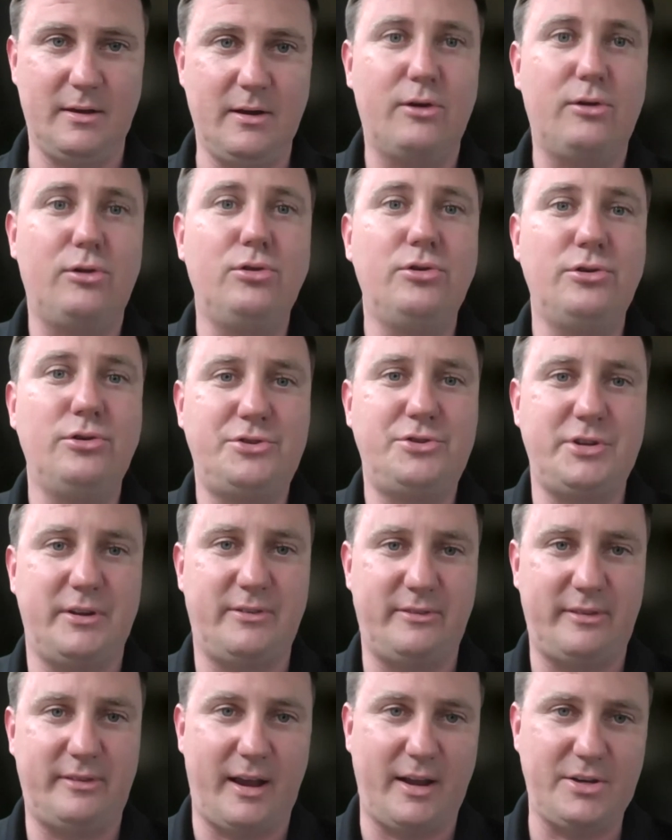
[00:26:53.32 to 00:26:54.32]

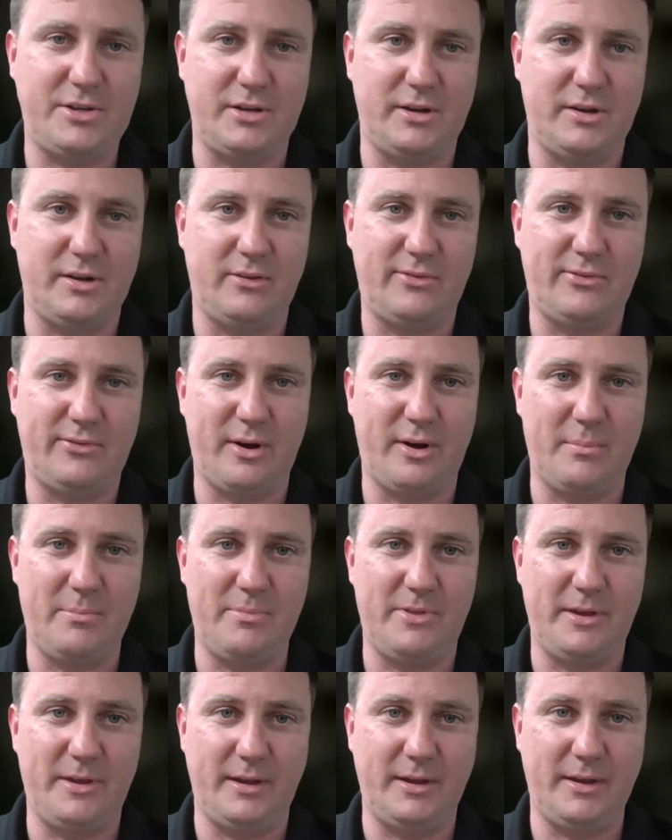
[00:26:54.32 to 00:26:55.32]
conclusion sections
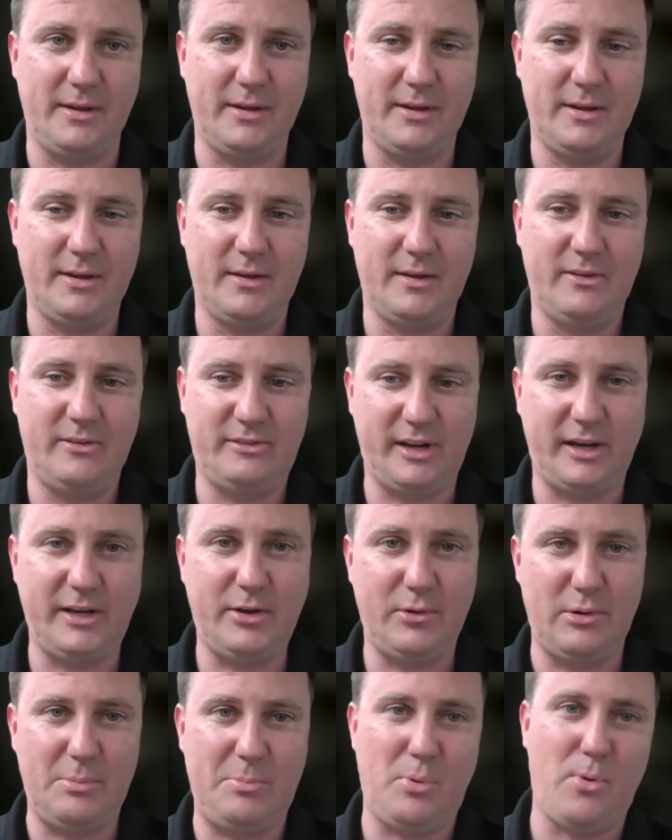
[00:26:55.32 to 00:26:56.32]
from the
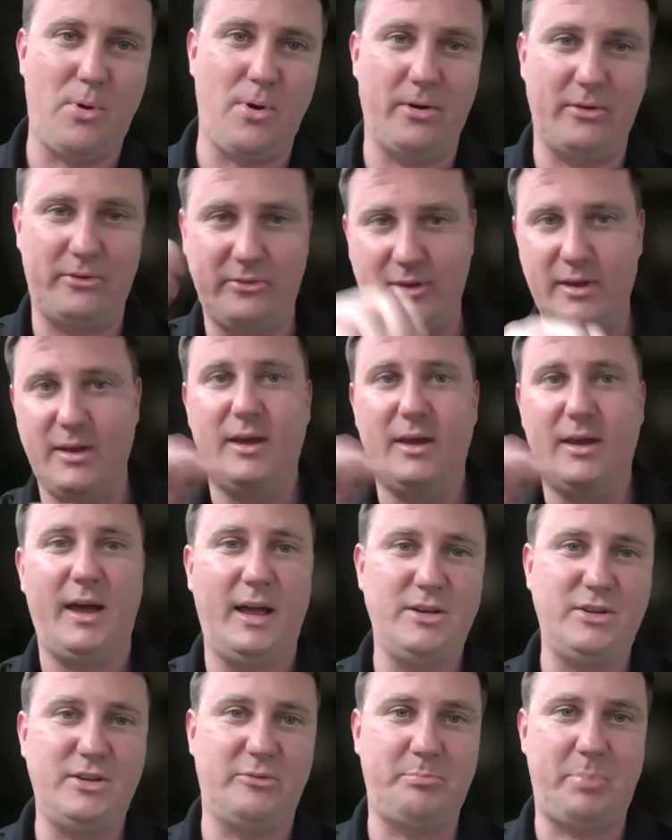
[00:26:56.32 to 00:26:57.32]
study reports
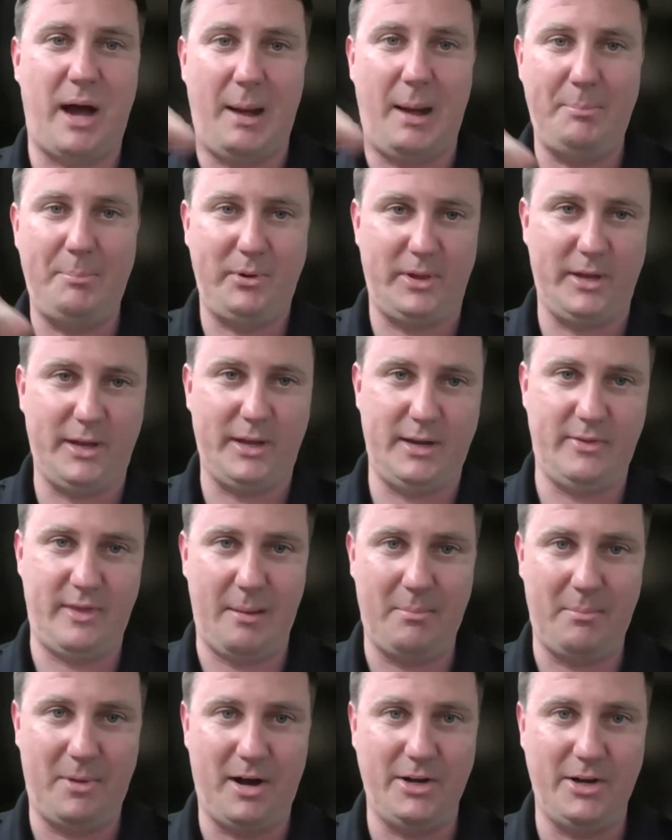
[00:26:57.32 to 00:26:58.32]
and just
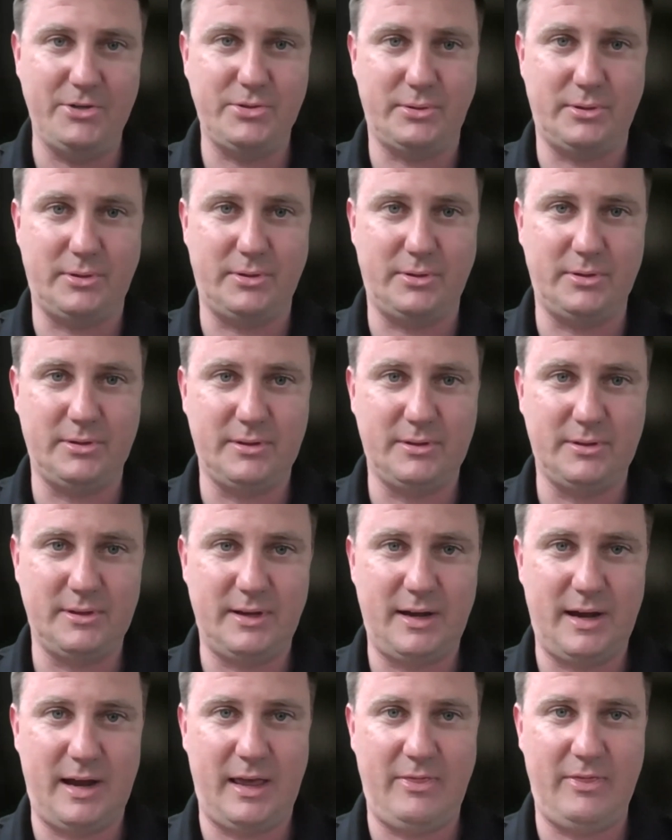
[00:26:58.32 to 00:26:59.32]
populating that module.
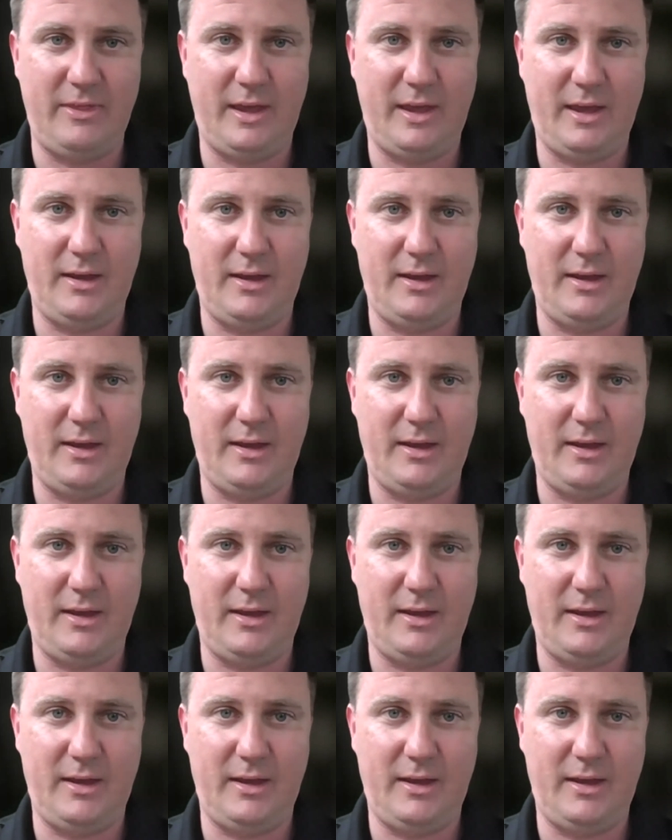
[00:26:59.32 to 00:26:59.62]
And